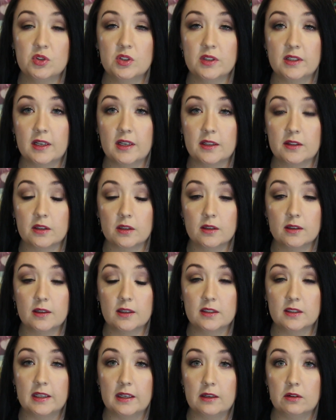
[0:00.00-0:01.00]
together
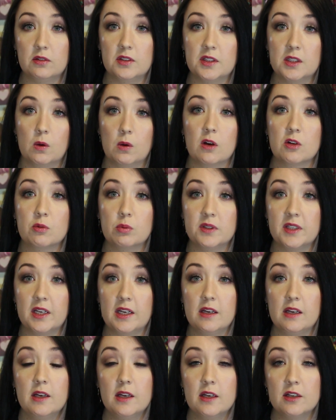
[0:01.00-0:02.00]
allows the
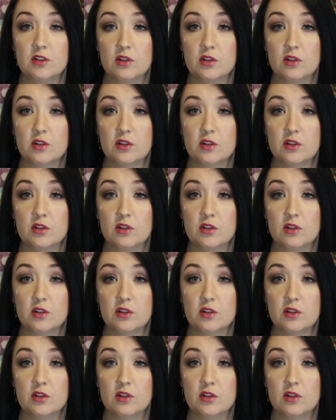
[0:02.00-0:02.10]
Roche-Posay